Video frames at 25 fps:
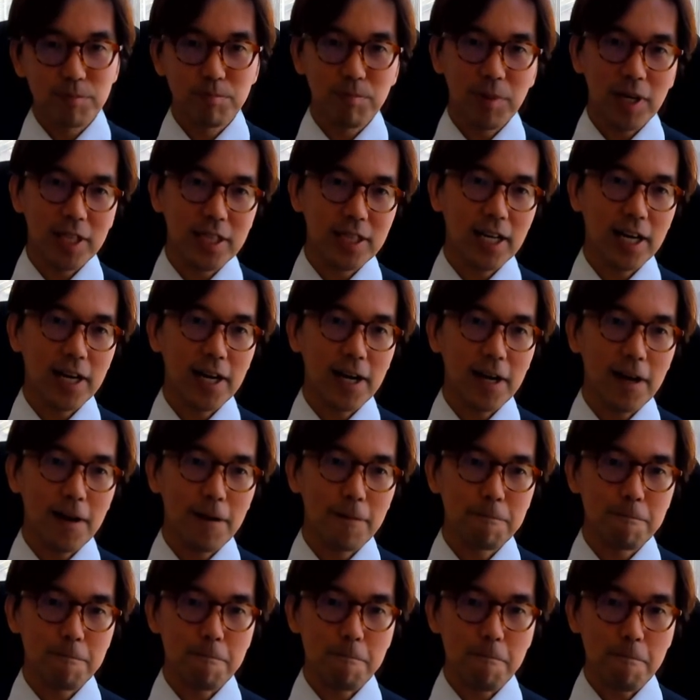But
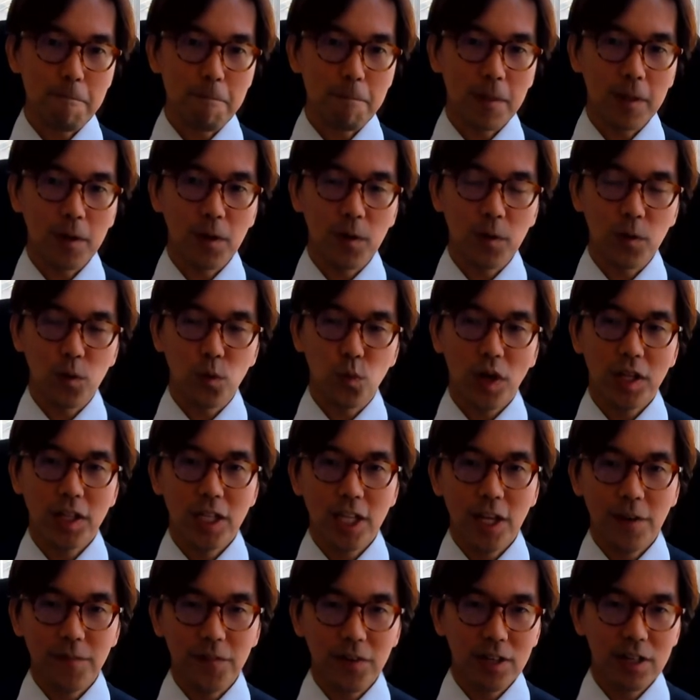um,
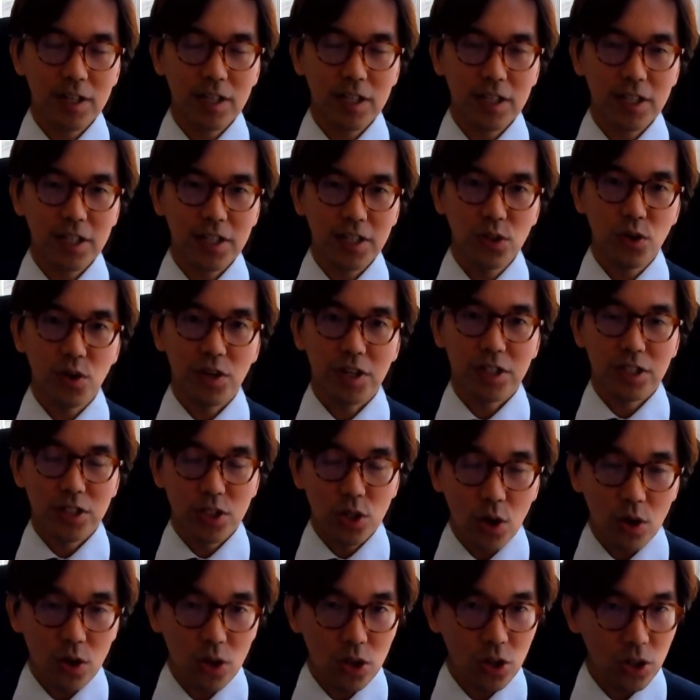whenever you are
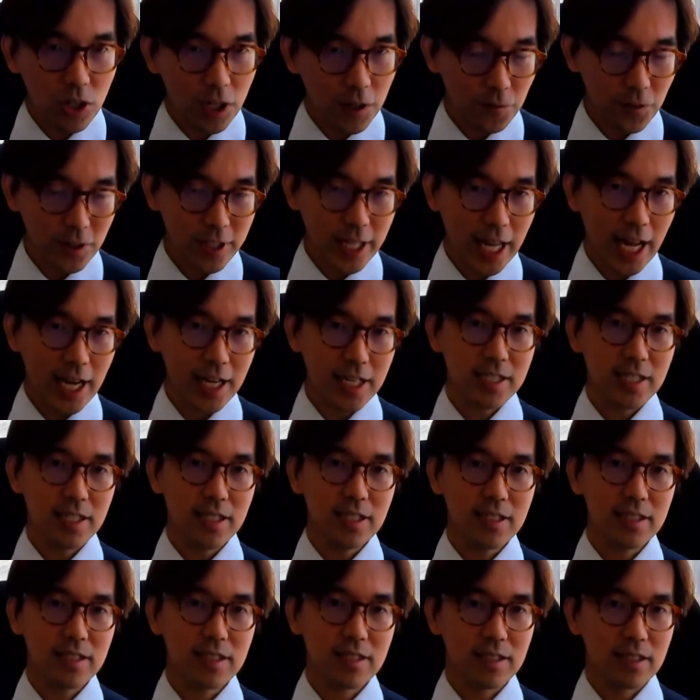not looking for
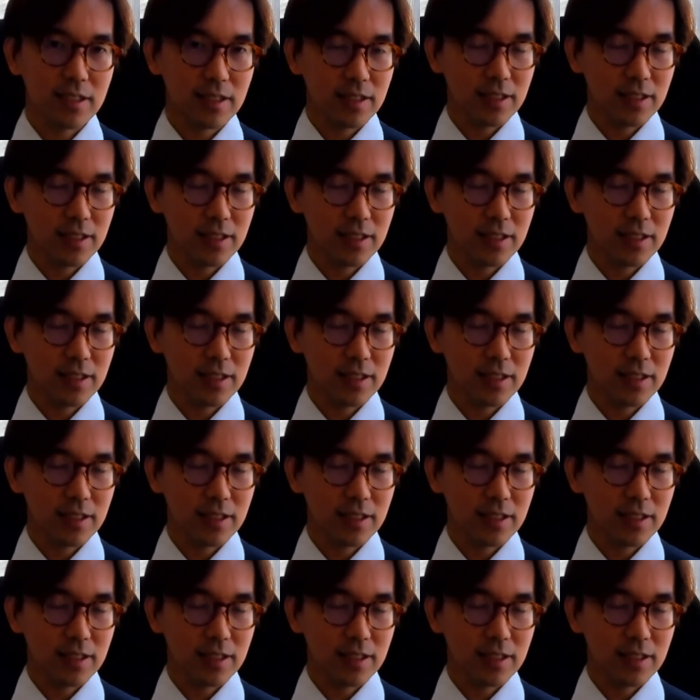taxis,